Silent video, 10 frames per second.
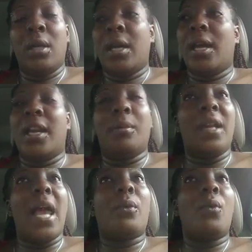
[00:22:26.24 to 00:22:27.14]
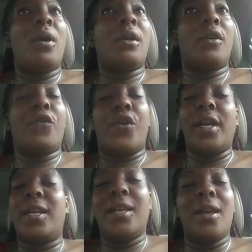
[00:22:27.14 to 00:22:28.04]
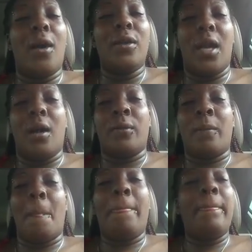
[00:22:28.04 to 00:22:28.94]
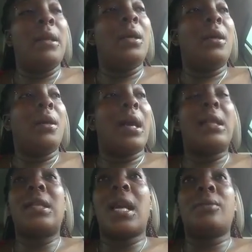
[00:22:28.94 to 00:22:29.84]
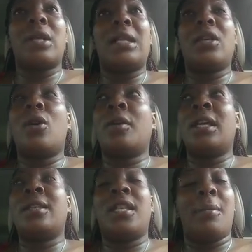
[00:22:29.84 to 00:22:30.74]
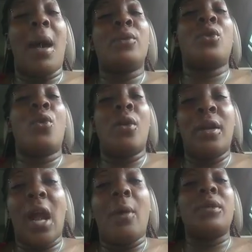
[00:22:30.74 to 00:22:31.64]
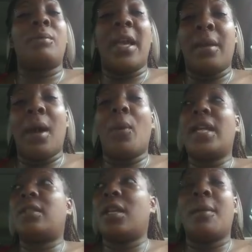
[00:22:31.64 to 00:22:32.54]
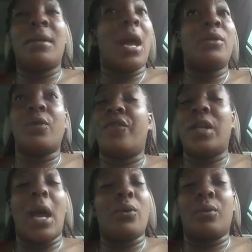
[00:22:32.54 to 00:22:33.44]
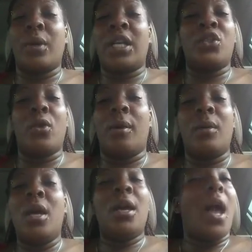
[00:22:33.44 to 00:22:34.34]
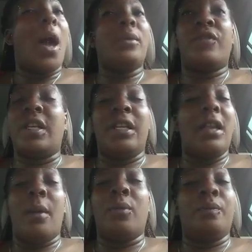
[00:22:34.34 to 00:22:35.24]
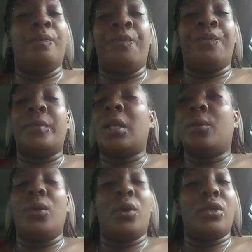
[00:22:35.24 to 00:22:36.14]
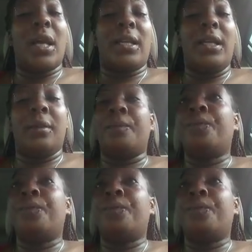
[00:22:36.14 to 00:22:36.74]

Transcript: And the black one wanted a freaking yo-yo. I thought I was going to have to go against him. I was making my way to him, and I would run into him. We're going to try to get him.